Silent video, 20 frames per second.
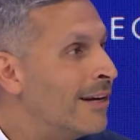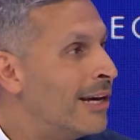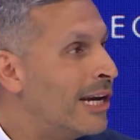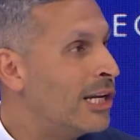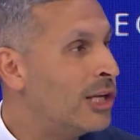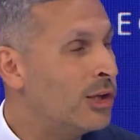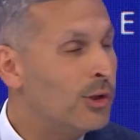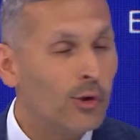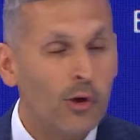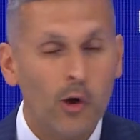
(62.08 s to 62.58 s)

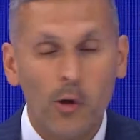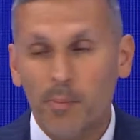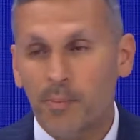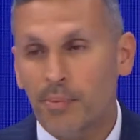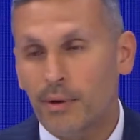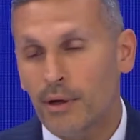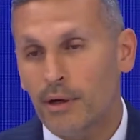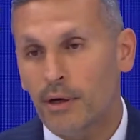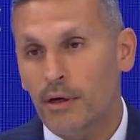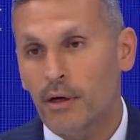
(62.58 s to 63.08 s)
in Europe
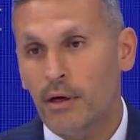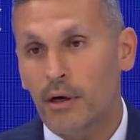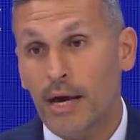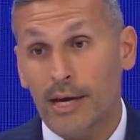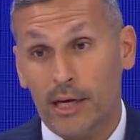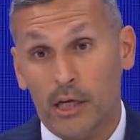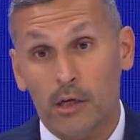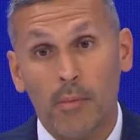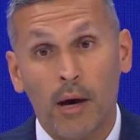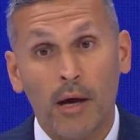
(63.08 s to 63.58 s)

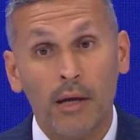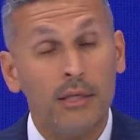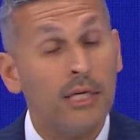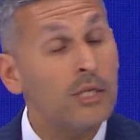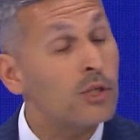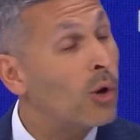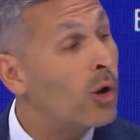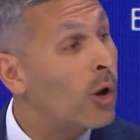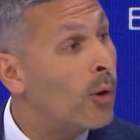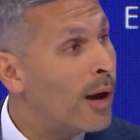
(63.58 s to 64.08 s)
and
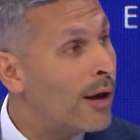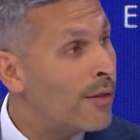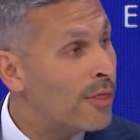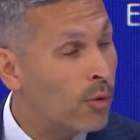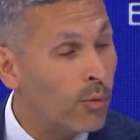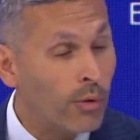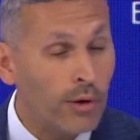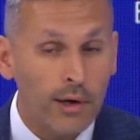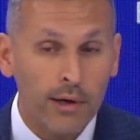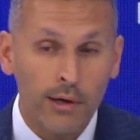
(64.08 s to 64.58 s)
commodities all around the
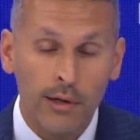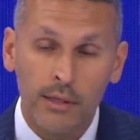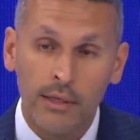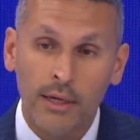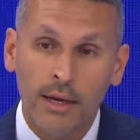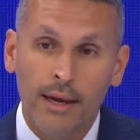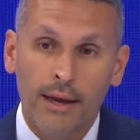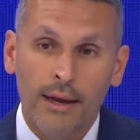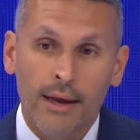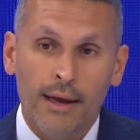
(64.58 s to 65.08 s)
world.
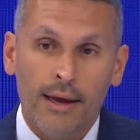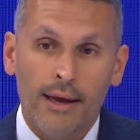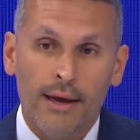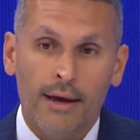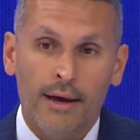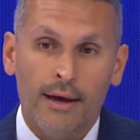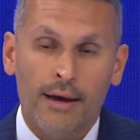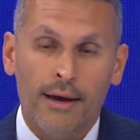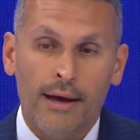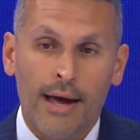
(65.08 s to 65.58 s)

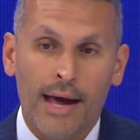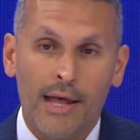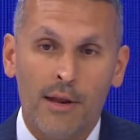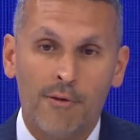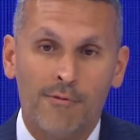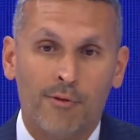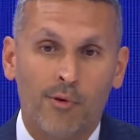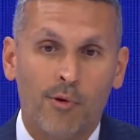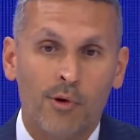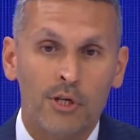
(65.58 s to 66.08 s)
And
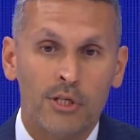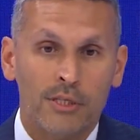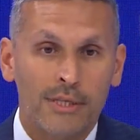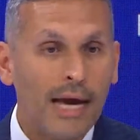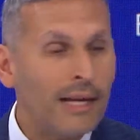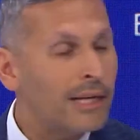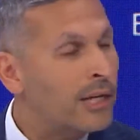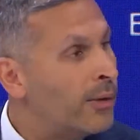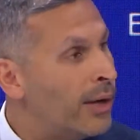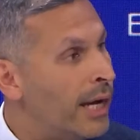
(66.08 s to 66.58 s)
of course,
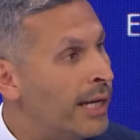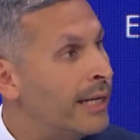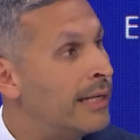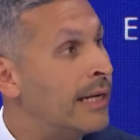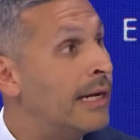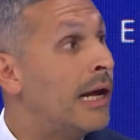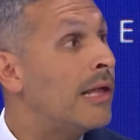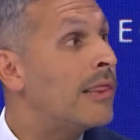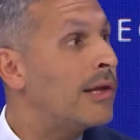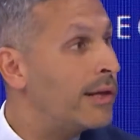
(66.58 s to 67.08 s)
that created
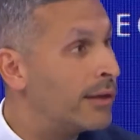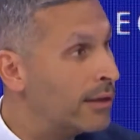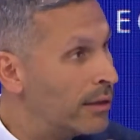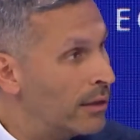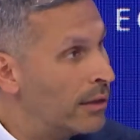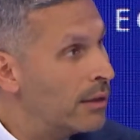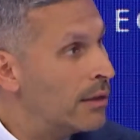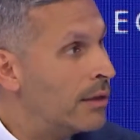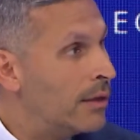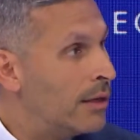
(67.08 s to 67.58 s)
another
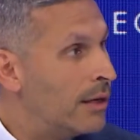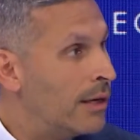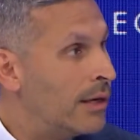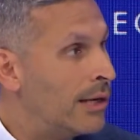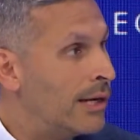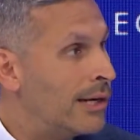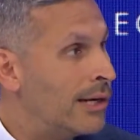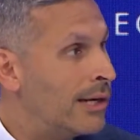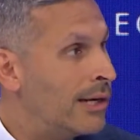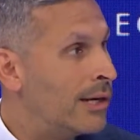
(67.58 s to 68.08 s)

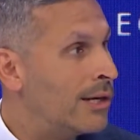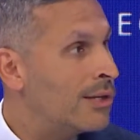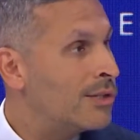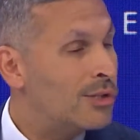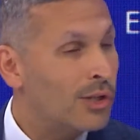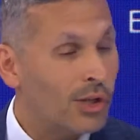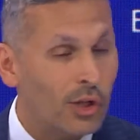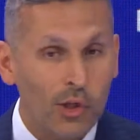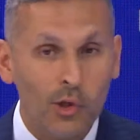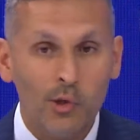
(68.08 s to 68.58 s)

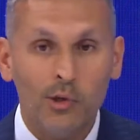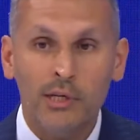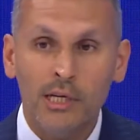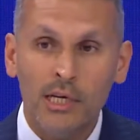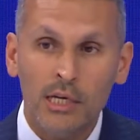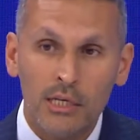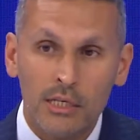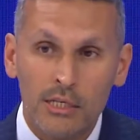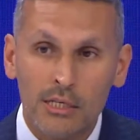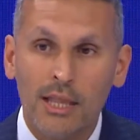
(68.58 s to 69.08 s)

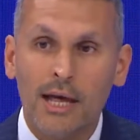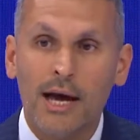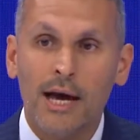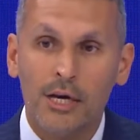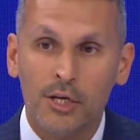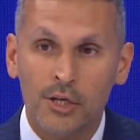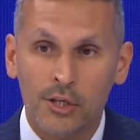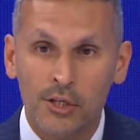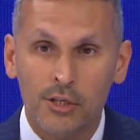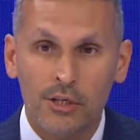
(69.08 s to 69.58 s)
security
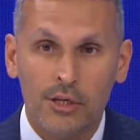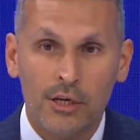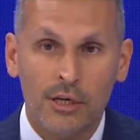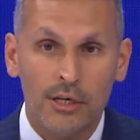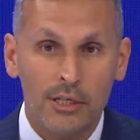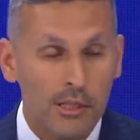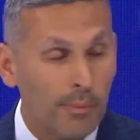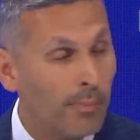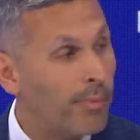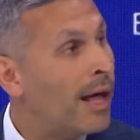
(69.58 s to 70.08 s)
slash
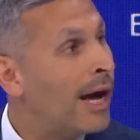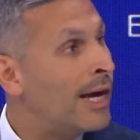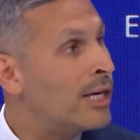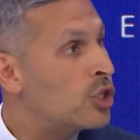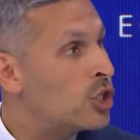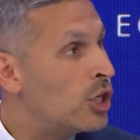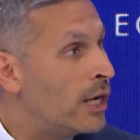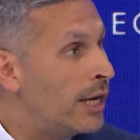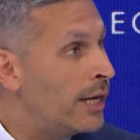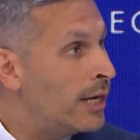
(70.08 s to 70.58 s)
supply
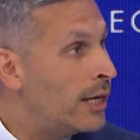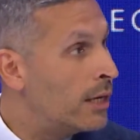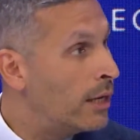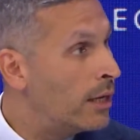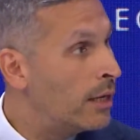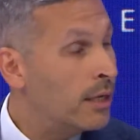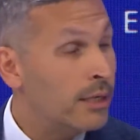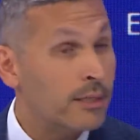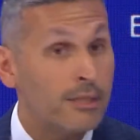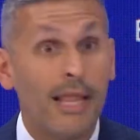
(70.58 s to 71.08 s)
chain
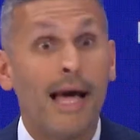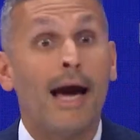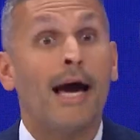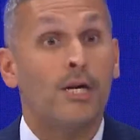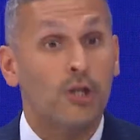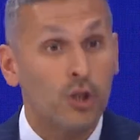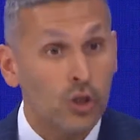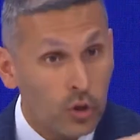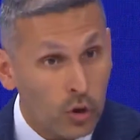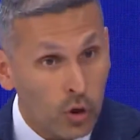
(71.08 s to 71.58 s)

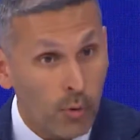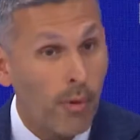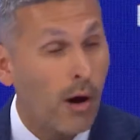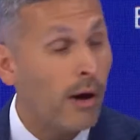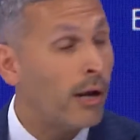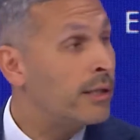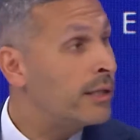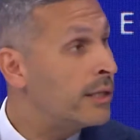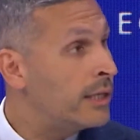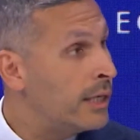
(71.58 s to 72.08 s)
slash
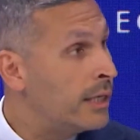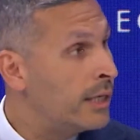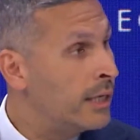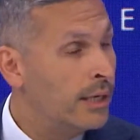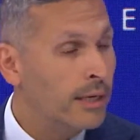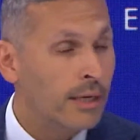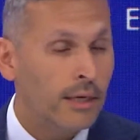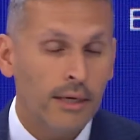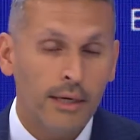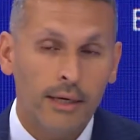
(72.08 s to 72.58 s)
commodity
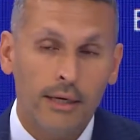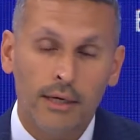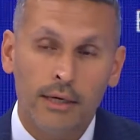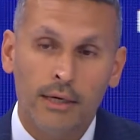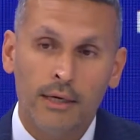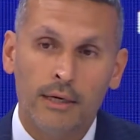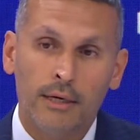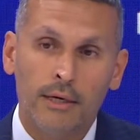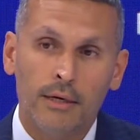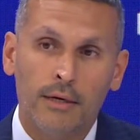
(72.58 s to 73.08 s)

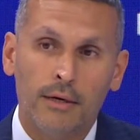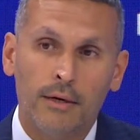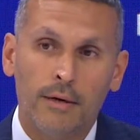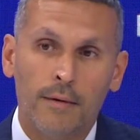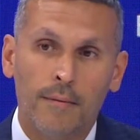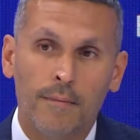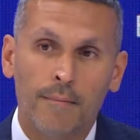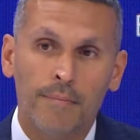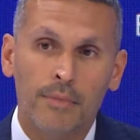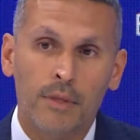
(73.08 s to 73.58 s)

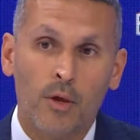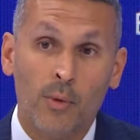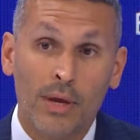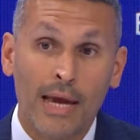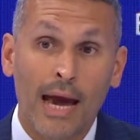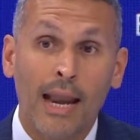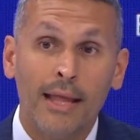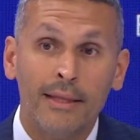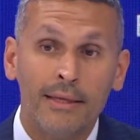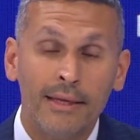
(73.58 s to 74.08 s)

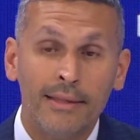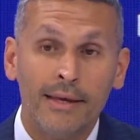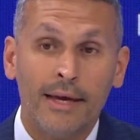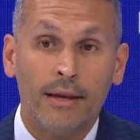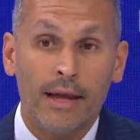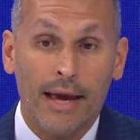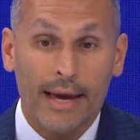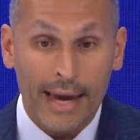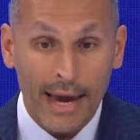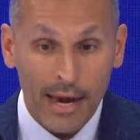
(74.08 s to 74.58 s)
reality that,
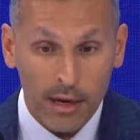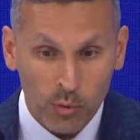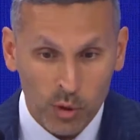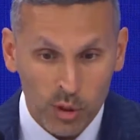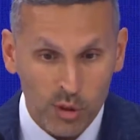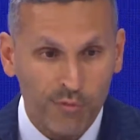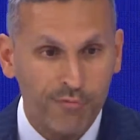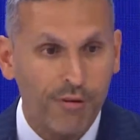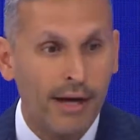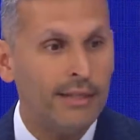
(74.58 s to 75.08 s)
again,
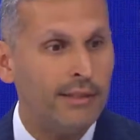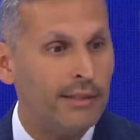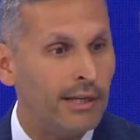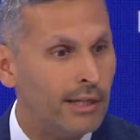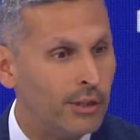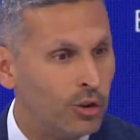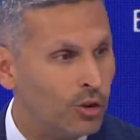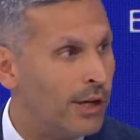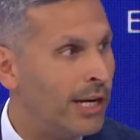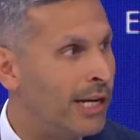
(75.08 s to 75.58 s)
was
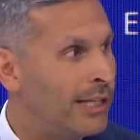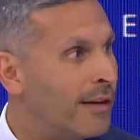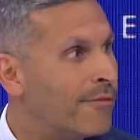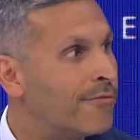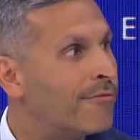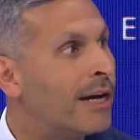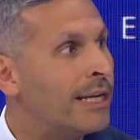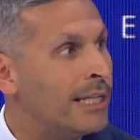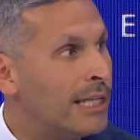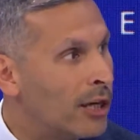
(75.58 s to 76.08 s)
fighting trade and
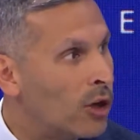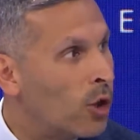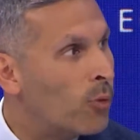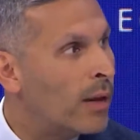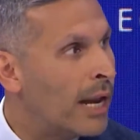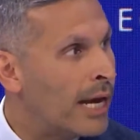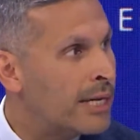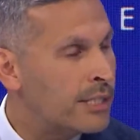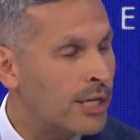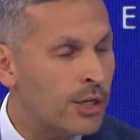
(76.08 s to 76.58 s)
fighting
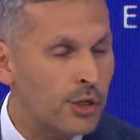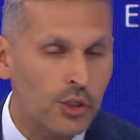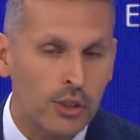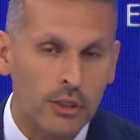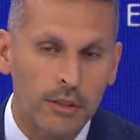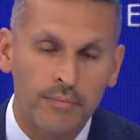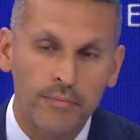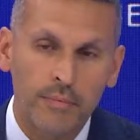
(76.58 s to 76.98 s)
globalization.